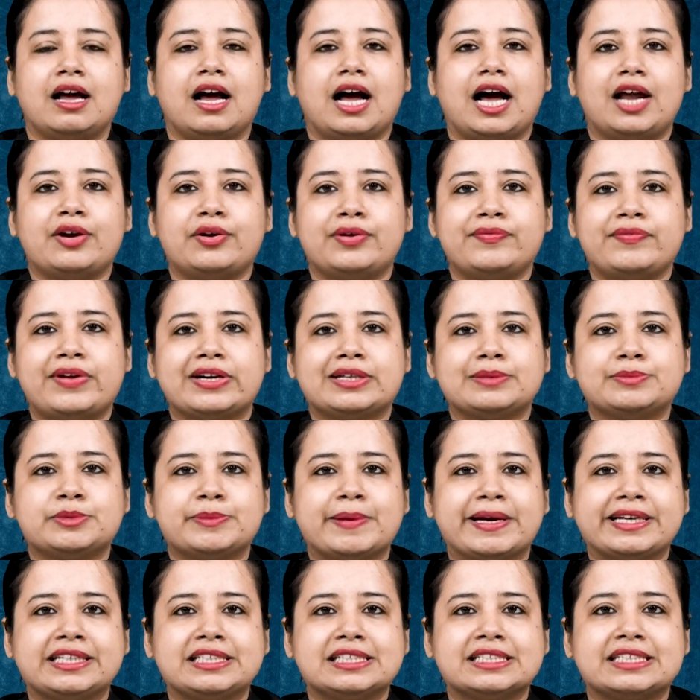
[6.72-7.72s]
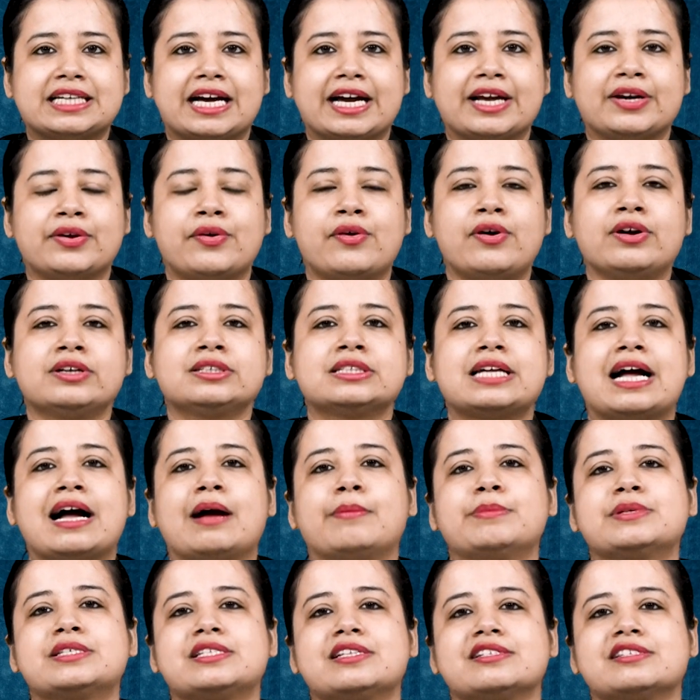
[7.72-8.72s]
Hello and welcome to Medical Dialogues.
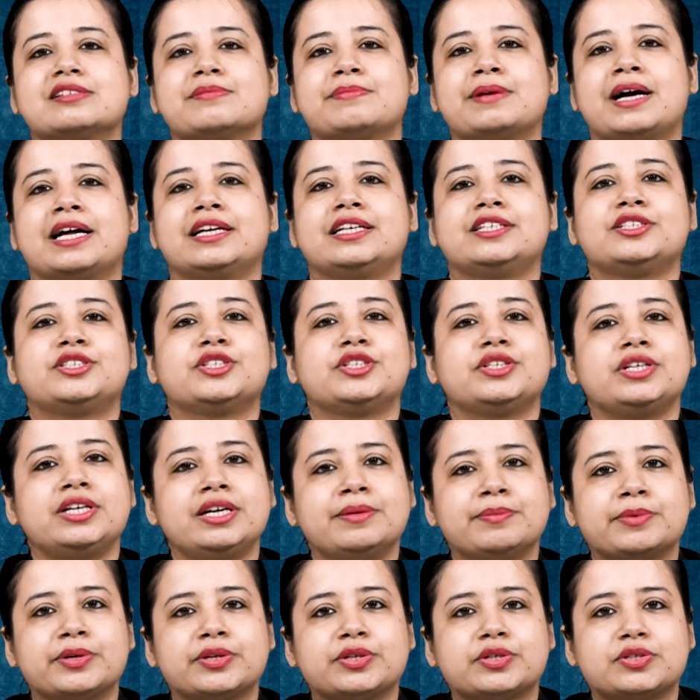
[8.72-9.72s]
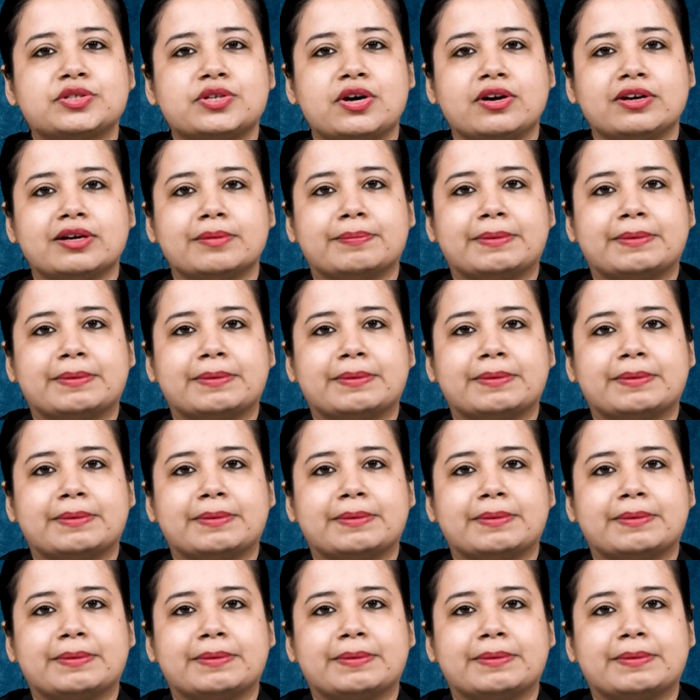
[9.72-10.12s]
I'm Mr. Zaman and today I'm going to talk